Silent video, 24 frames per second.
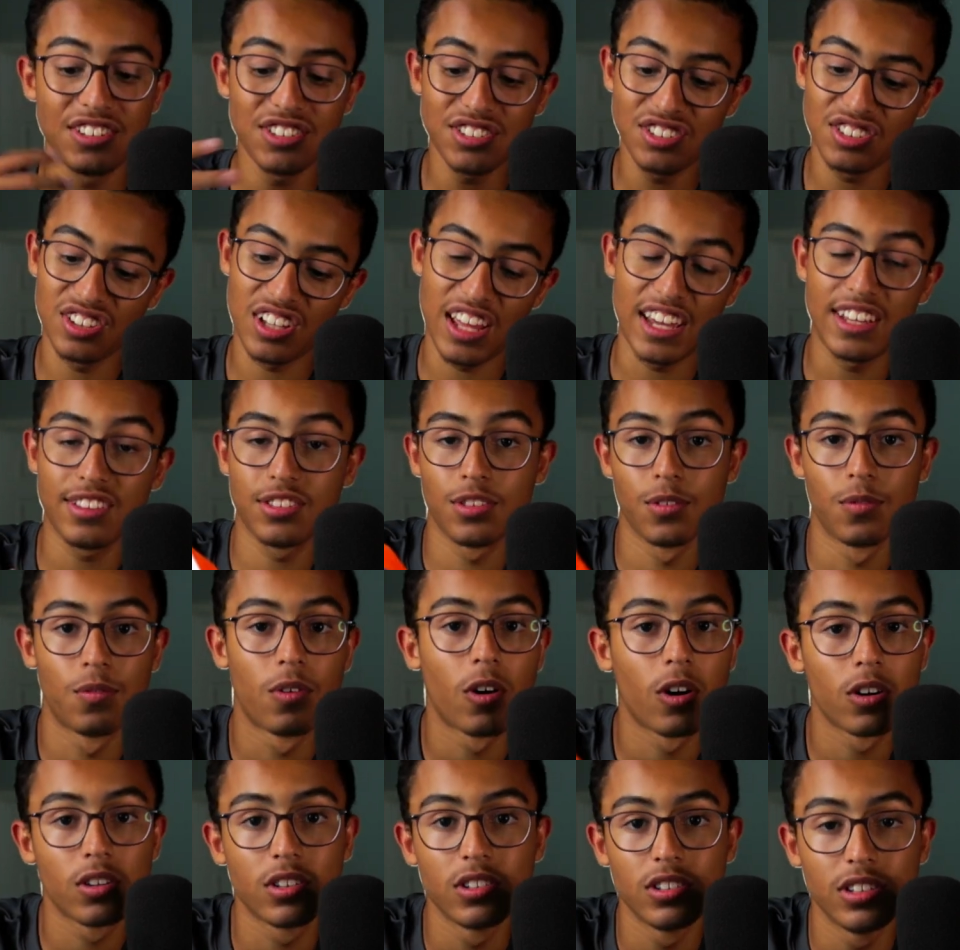just like the
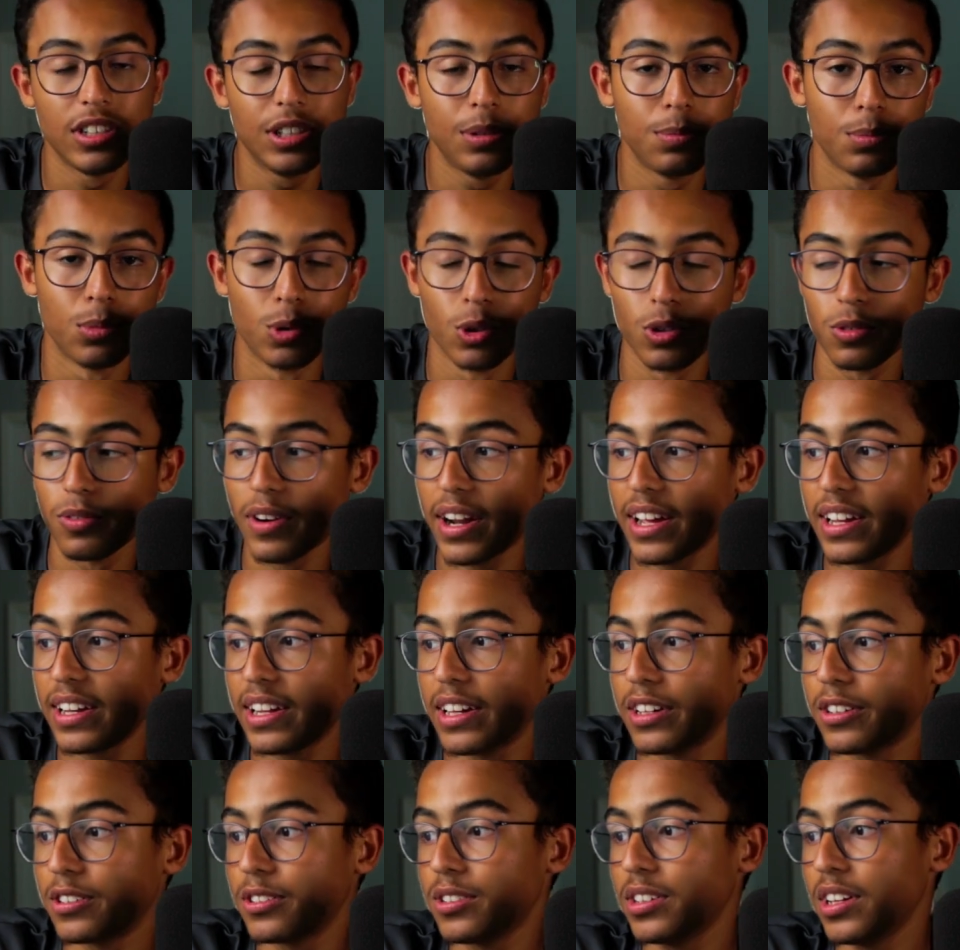Valk Elite more right
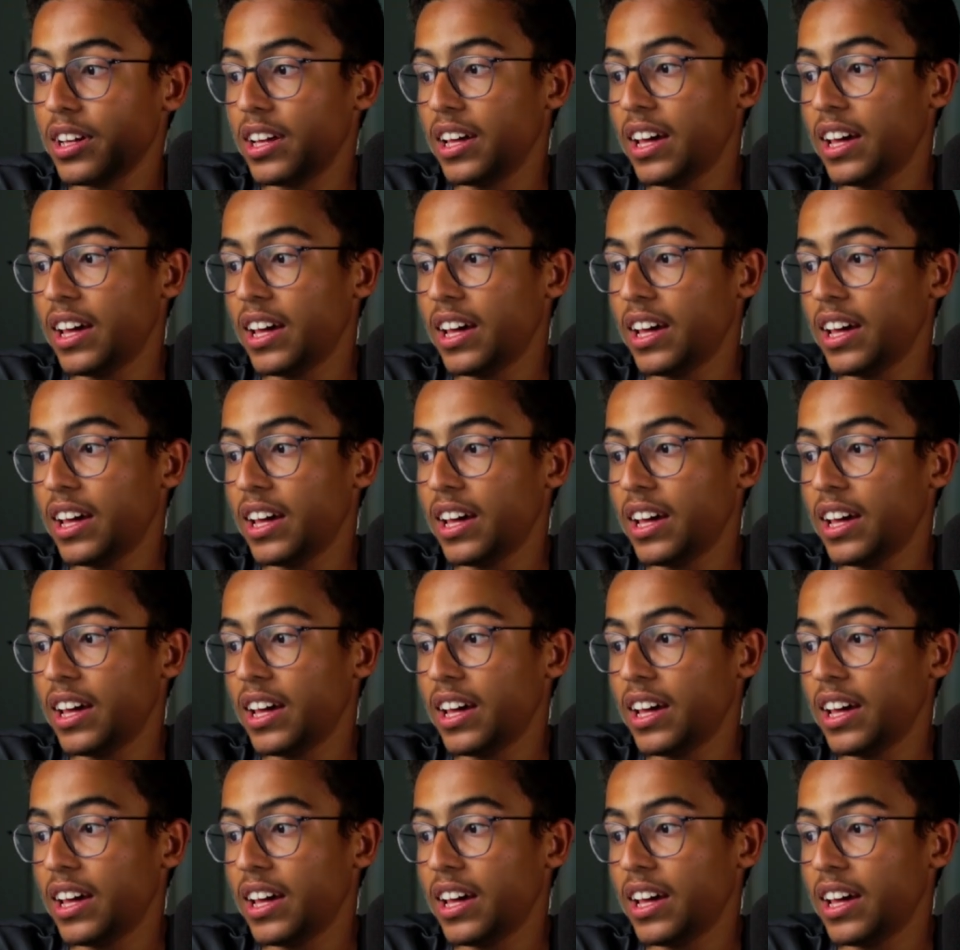now,